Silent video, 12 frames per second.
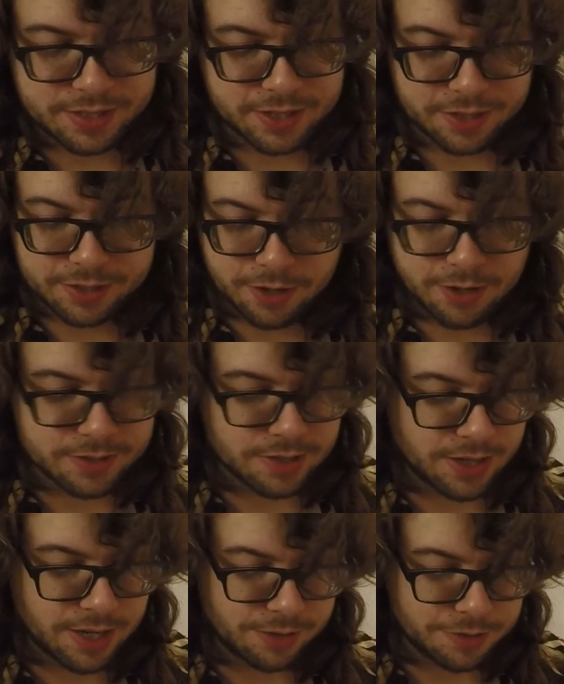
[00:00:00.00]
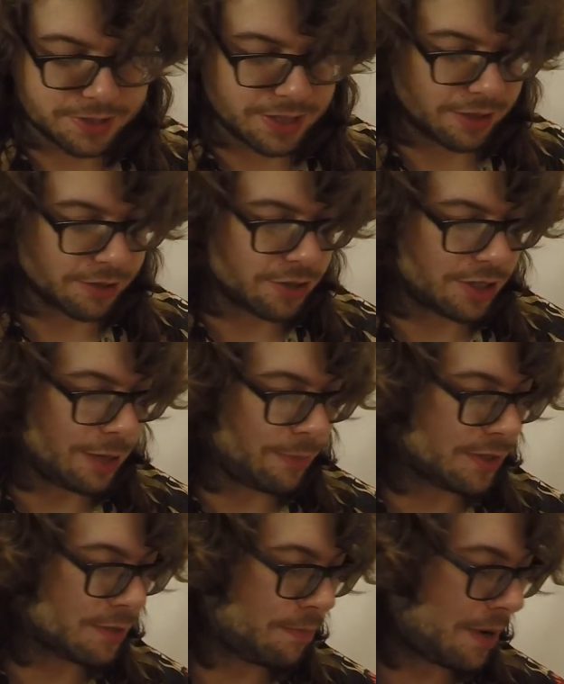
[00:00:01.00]
is a guitar sling. It looks like the
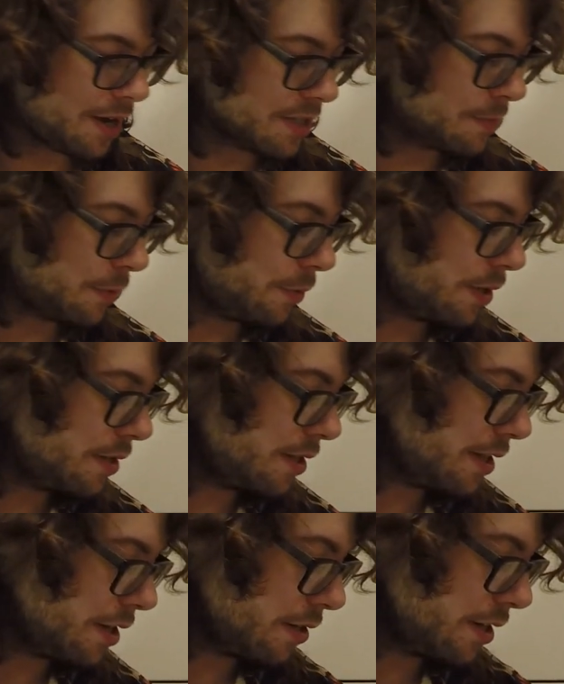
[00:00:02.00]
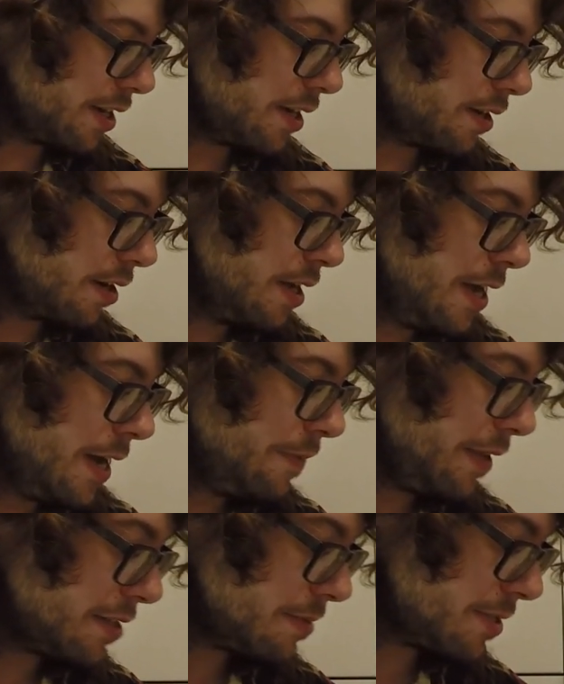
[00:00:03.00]
cheapest possible one that they could get. And some